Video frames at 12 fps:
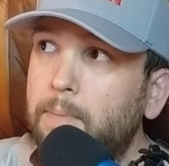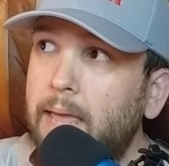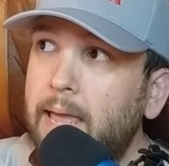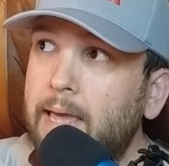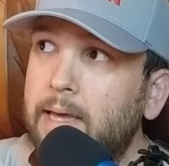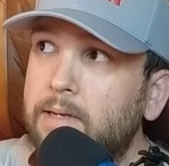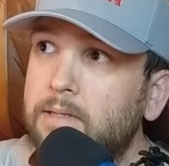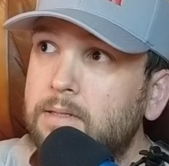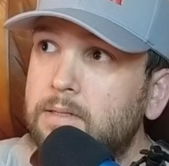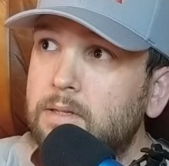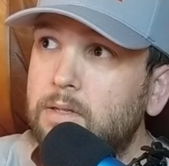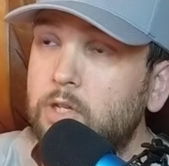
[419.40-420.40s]

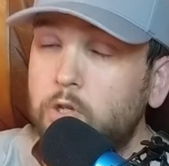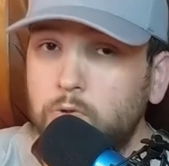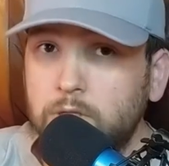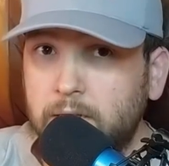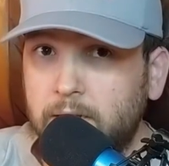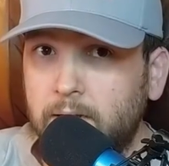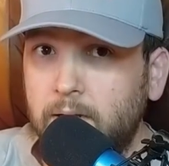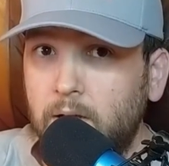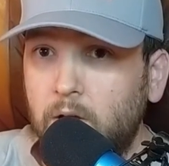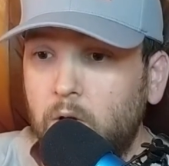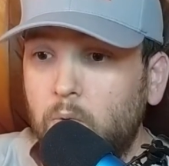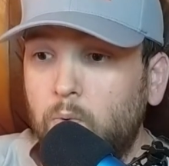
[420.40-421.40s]
and Houston,
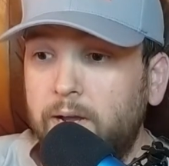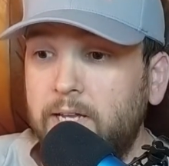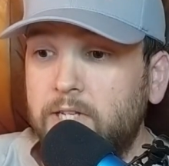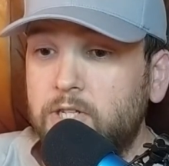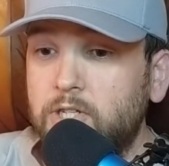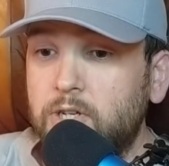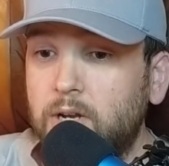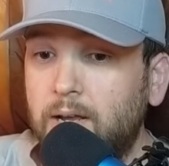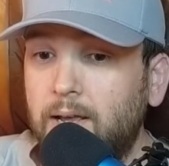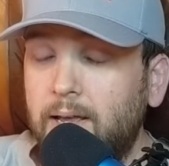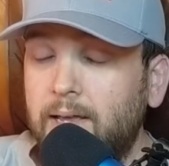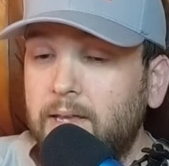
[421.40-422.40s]
which
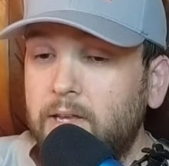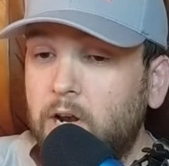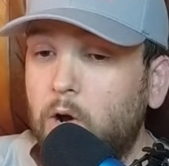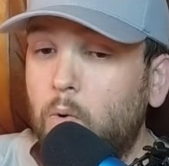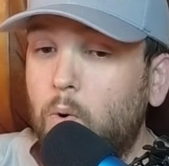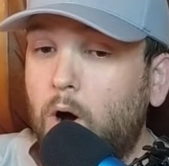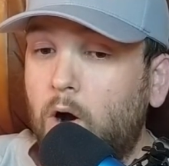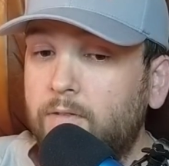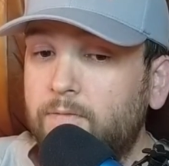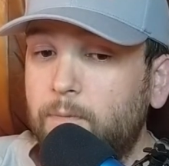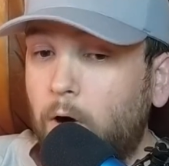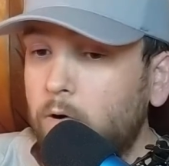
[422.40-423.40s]

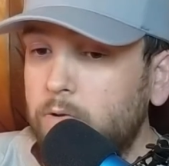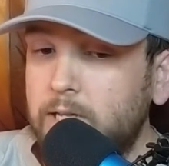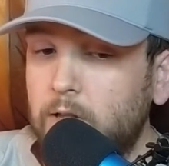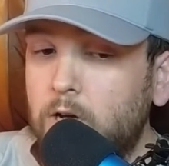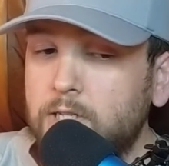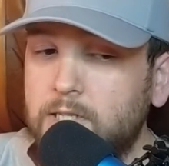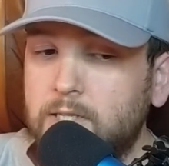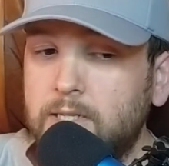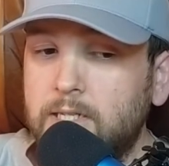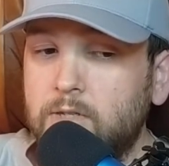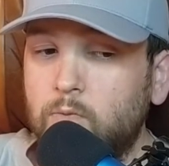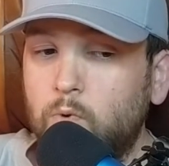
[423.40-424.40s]
our only loss this
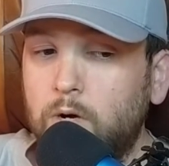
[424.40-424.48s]
season